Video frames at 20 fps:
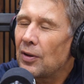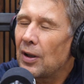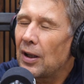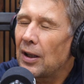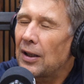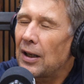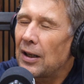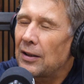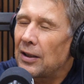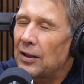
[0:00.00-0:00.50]

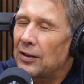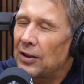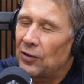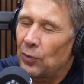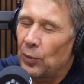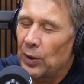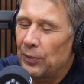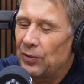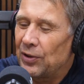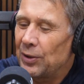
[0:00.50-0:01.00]
that's
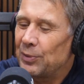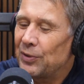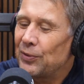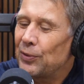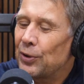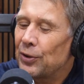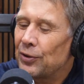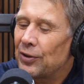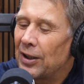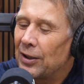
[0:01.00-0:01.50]
what I've said
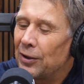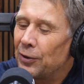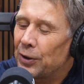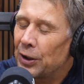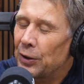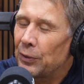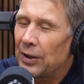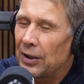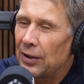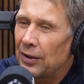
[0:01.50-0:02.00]
before. They're
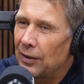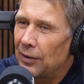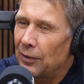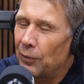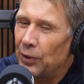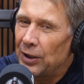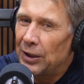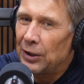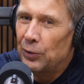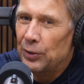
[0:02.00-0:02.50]

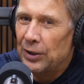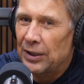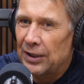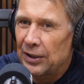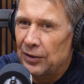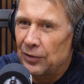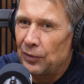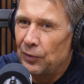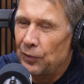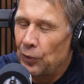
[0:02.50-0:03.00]
really looking
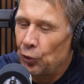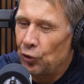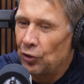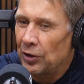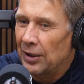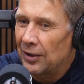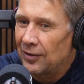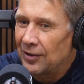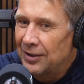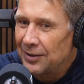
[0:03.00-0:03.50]
at
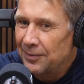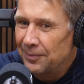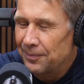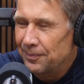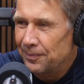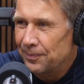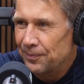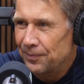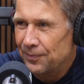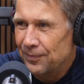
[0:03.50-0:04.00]
functionality.
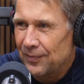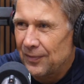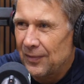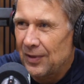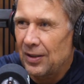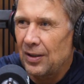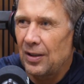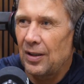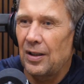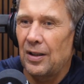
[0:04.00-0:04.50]

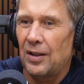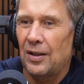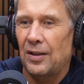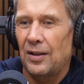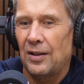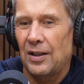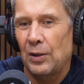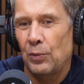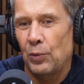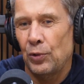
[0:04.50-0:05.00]

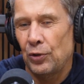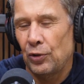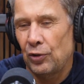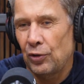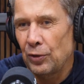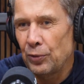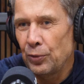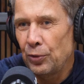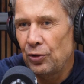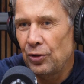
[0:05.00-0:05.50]
They want a
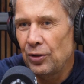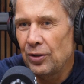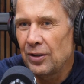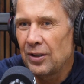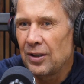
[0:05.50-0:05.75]
solution.